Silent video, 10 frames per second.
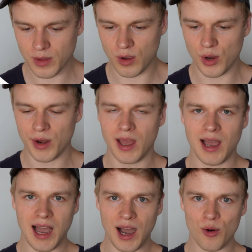on
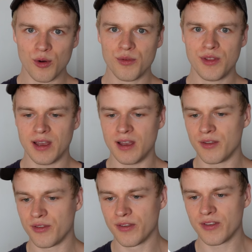how
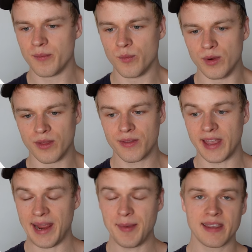the system with
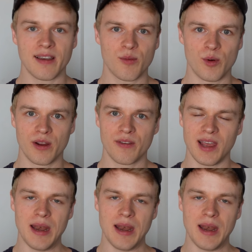dynamic text works